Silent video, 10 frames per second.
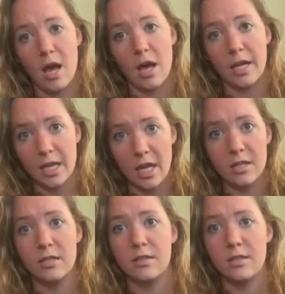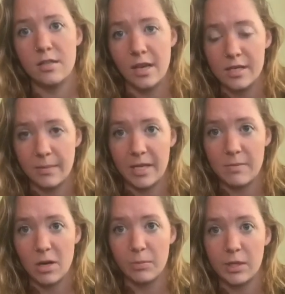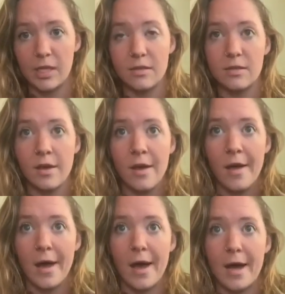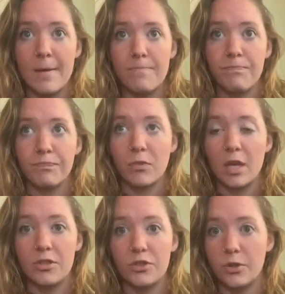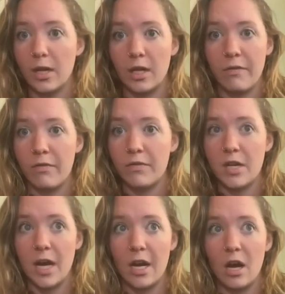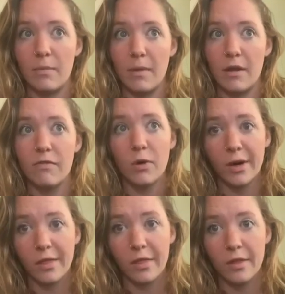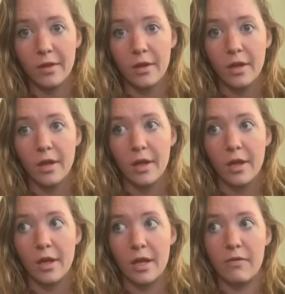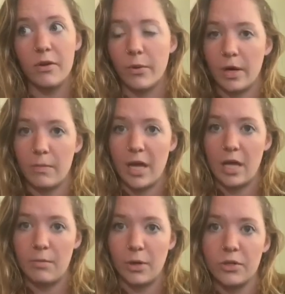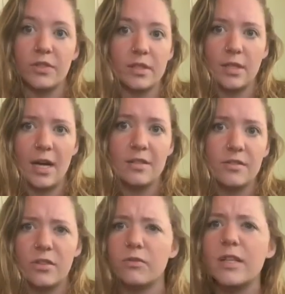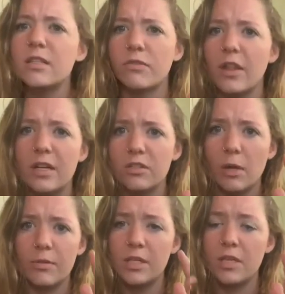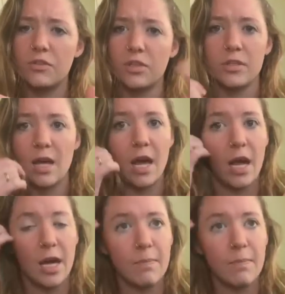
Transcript: Again, send it to my email, please. It's due at 11:59 on May 4th if you were in my in-person class. The reason for that discrepancy is just that